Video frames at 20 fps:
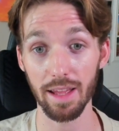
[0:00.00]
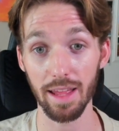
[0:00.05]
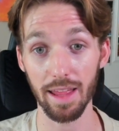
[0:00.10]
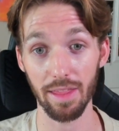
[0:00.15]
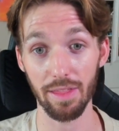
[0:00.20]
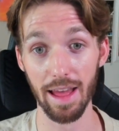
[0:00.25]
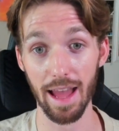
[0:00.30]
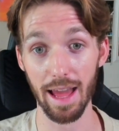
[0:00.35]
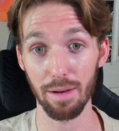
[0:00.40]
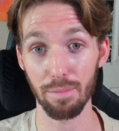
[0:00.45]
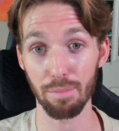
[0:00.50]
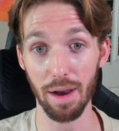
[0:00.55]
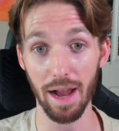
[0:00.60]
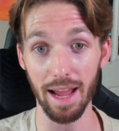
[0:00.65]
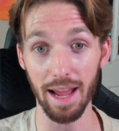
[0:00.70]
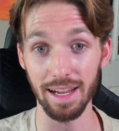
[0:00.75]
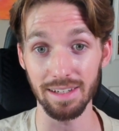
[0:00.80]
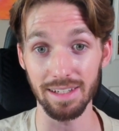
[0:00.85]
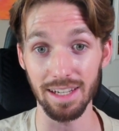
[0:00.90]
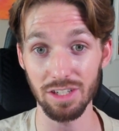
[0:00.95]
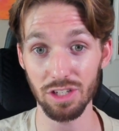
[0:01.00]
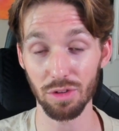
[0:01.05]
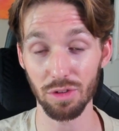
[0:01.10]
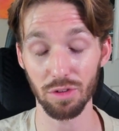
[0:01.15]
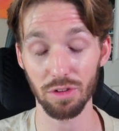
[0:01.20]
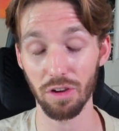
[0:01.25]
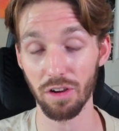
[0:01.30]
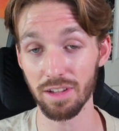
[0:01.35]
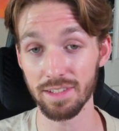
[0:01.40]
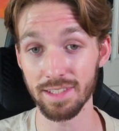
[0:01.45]
that buying digital
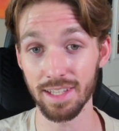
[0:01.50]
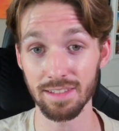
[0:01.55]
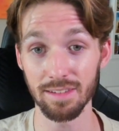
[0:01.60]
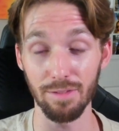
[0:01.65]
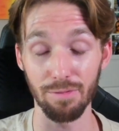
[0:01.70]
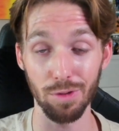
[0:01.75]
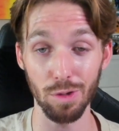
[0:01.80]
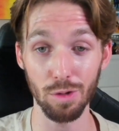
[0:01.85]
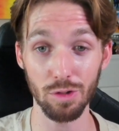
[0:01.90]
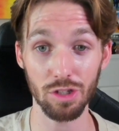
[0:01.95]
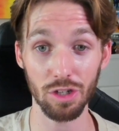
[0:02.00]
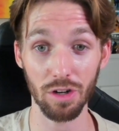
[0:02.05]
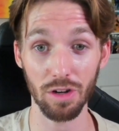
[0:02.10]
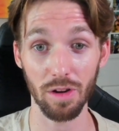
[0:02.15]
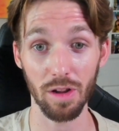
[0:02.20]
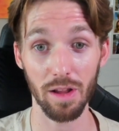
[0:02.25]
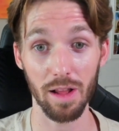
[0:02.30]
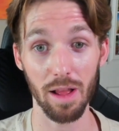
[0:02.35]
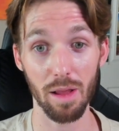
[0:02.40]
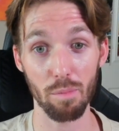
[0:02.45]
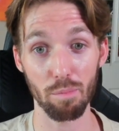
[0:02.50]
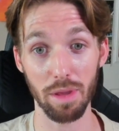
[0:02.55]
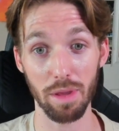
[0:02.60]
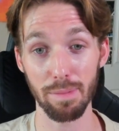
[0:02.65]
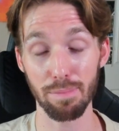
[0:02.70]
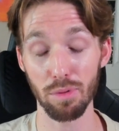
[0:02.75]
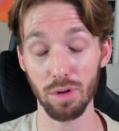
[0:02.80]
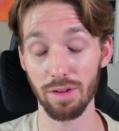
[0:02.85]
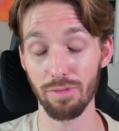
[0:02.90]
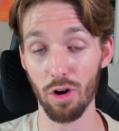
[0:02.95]
goods is the future.
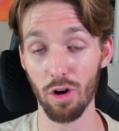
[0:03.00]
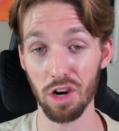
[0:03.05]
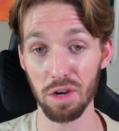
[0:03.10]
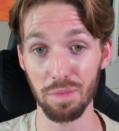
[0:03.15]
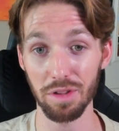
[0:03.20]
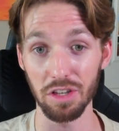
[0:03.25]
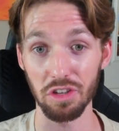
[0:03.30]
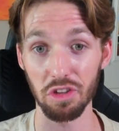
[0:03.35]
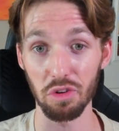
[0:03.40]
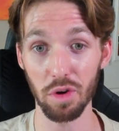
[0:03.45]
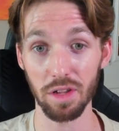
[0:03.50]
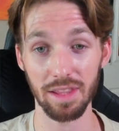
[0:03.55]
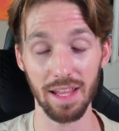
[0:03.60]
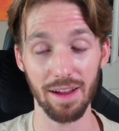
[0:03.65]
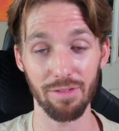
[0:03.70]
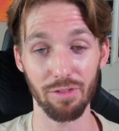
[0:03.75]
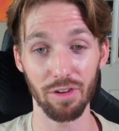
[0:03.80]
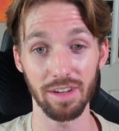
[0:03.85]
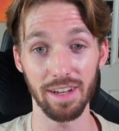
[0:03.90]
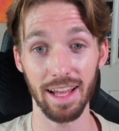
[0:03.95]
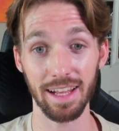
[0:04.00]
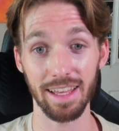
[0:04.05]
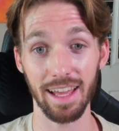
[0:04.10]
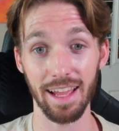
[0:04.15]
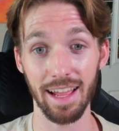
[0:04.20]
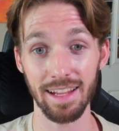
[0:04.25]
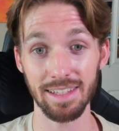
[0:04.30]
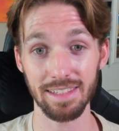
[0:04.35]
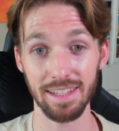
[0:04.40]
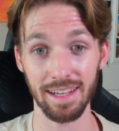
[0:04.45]
People have already been doing that for
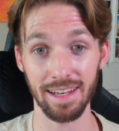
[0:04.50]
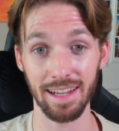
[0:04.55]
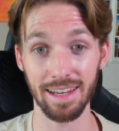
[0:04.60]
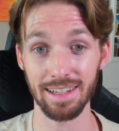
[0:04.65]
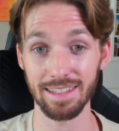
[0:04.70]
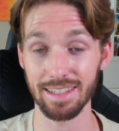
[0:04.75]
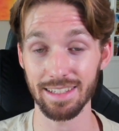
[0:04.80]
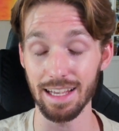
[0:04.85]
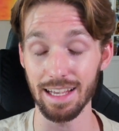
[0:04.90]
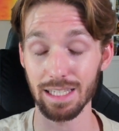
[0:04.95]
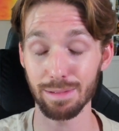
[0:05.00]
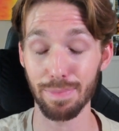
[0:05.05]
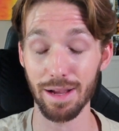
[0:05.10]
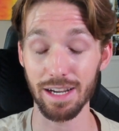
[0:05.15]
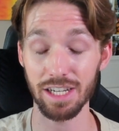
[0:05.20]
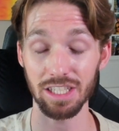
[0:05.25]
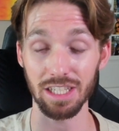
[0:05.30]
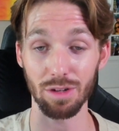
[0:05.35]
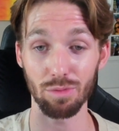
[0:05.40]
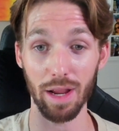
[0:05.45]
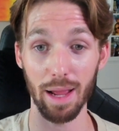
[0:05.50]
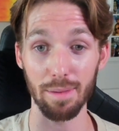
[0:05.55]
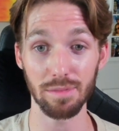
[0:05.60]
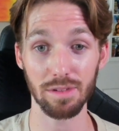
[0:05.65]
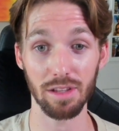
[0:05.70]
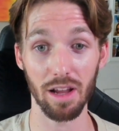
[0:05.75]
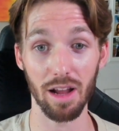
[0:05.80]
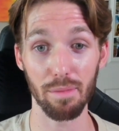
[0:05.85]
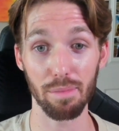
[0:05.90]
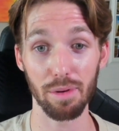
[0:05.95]
decades, and it is especially
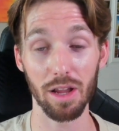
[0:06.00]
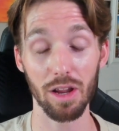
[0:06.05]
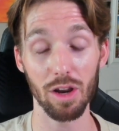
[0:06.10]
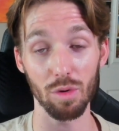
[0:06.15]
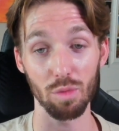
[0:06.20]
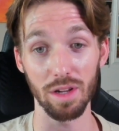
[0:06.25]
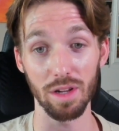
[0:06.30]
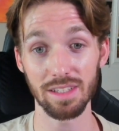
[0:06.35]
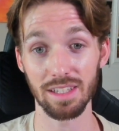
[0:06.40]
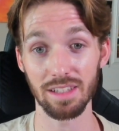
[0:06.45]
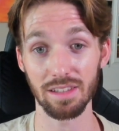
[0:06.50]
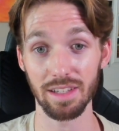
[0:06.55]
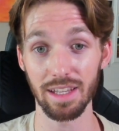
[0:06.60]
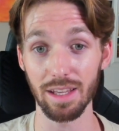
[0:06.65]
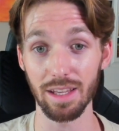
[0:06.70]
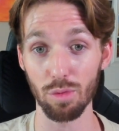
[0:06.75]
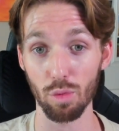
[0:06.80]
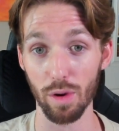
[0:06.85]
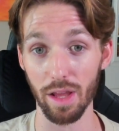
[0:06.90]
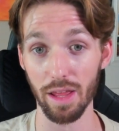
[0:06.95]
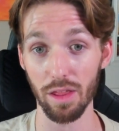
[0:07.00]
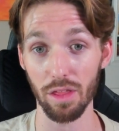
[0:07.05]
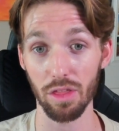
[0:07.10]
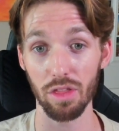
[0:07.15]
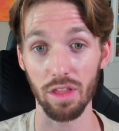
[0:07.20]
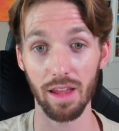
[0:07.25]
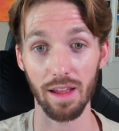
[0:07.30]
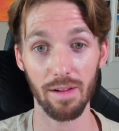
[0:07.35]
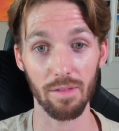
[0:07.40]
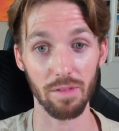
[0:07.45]
ramped up recently with
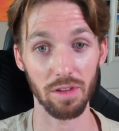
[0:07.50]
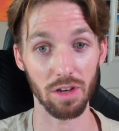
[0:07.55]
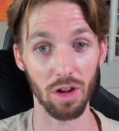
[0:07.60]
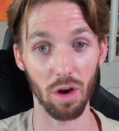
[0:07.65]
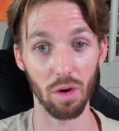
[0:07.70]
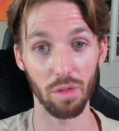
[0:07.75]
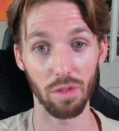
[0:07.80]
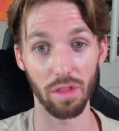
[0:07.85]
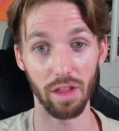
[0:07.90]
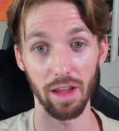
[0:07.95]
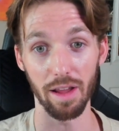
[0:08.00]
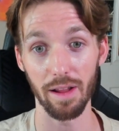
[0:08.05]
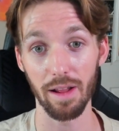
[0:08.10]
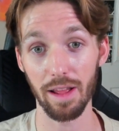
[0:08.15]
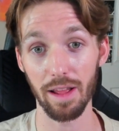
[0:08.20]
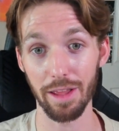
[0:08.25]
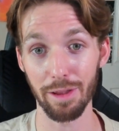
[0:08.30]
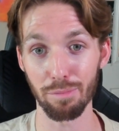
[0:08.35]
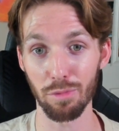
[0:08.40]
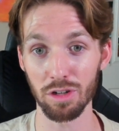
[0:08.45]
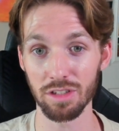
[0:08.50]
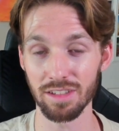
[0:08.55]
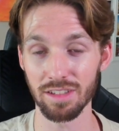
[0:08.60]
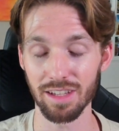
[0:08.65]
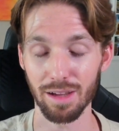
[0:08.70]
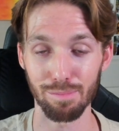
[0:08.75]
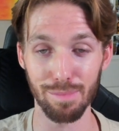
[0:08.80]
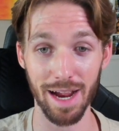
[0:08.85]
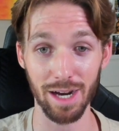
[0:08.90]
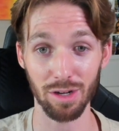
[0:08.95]
the emergence
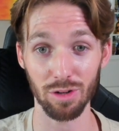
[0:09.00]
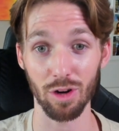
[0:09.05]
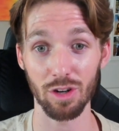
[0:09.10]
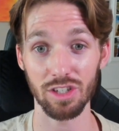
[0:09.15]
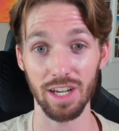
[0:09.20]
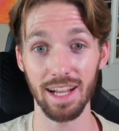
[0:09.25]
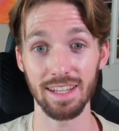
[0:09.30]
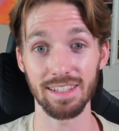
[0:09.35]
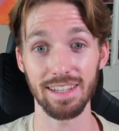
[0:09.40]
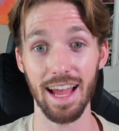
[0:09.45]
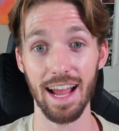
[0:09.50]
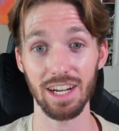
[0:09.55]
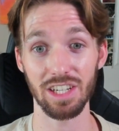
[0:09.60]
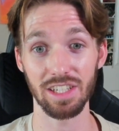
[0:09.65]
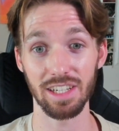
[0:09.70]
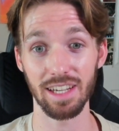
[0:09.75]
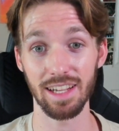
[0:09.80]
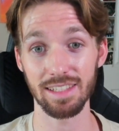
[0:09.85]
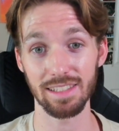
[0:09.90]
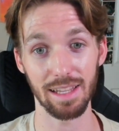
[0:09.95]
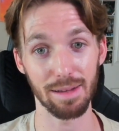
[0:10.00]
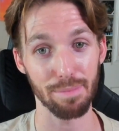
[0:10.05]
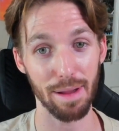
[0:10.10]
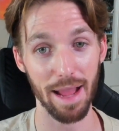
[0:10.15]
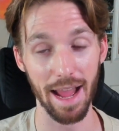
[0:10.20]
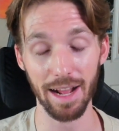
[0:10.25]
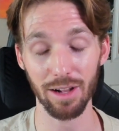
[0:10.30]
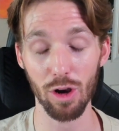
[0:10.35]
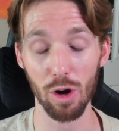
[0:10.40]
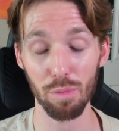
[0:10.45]
of microtransactions and
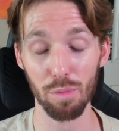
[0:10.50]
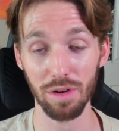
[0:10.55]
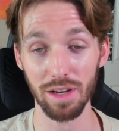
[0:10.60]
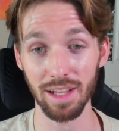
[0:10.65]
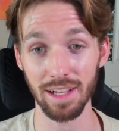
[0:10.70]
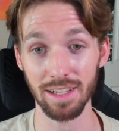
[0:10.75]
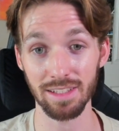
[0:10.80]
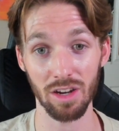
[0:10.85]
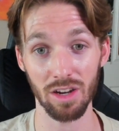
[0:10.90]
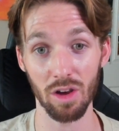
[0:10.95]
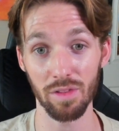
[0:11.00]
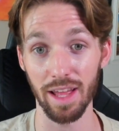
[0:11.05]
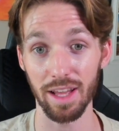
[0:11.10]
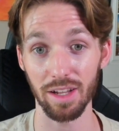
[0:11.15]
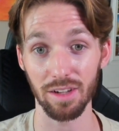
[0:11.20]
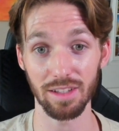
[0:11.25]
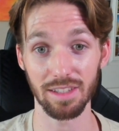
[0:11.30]
pack openings and all that good